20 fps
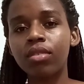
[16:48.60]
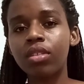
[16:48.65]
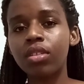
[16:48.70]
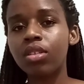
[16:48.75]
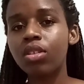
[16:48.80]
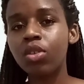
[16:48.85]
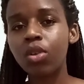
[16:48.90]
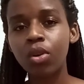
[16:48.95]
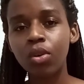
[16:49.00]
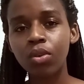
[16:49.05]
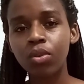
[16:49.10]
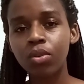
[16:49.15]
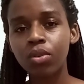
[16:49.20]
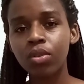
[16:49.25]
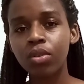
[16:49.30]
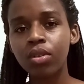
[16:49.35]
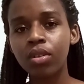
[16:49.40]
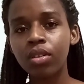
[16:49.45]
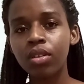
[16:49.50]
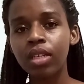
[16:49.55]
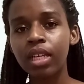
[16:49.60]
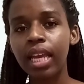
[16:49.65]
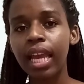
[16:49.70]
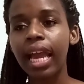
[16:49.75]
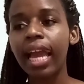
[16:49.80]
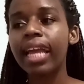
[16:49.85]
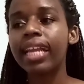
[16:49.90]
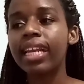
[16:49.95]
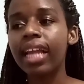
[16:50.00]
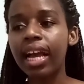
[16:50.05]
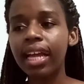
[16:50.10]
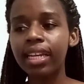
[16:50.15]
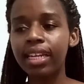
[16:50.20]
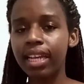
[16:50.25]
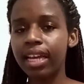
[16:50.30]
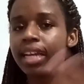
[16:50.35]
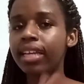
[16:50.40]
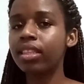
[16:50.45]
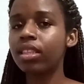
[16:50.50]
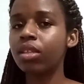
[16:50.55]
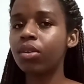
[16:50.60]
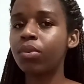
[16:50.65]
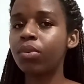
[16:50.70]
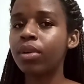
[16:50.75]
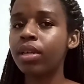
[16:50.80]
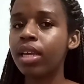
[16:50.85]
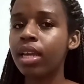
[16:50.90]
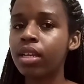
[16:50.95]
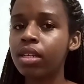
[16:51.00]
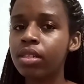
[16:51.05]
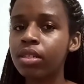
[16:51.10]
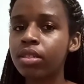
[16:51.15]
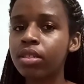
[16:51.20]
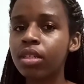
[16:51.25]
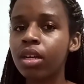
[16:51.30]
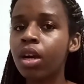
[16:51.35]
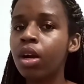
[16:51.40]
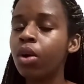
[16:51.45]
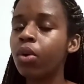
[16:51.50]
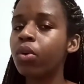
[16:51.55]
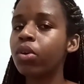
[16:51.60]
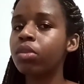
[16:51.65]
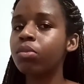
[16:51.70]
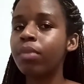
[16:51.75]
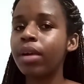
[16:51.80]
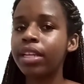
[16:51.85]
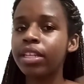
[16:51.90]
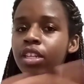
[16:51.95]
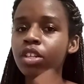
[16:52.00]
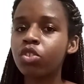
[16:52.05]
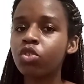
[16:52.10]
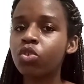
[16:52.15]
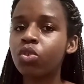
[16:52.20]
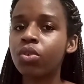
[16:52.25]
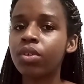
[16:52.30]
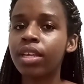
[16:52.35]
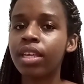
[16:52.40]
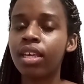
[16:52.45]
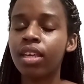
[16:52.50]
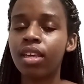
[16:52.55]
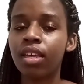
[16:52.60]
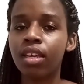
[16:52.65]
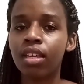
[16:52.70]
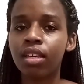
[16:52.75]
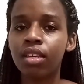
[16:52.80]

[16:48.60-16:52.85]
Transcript: You know? And I like the way I look with my natural hair.